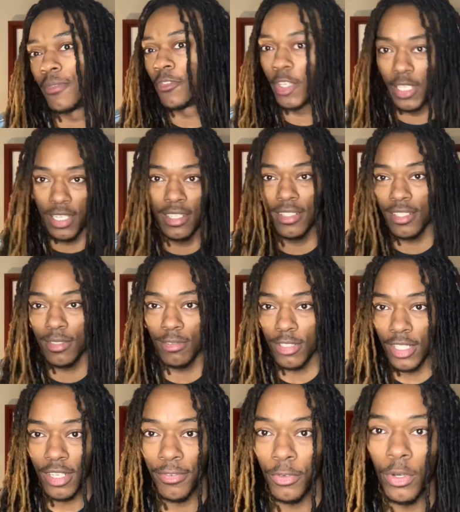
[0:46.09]
forgetting some
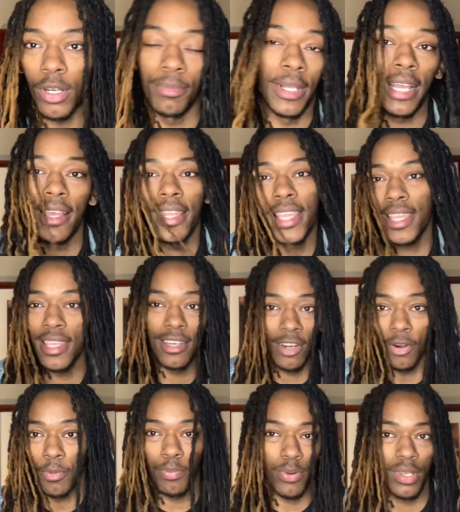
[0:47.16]
stuff or I'm not hitting on
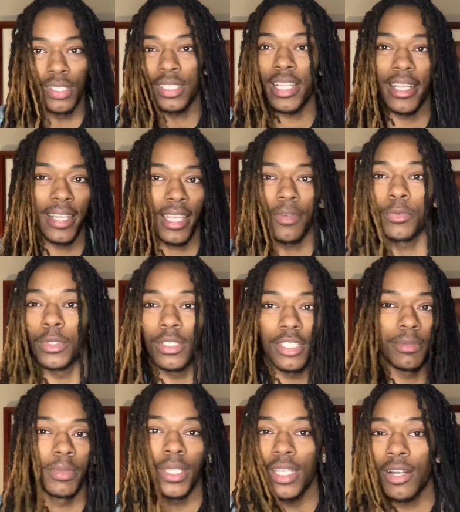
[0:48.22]
the points like it really should
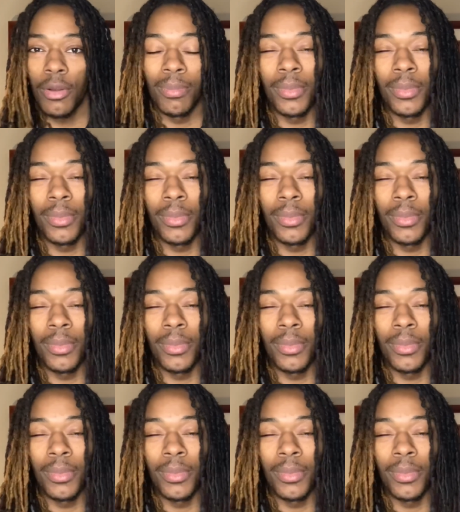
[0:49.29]
be hit on,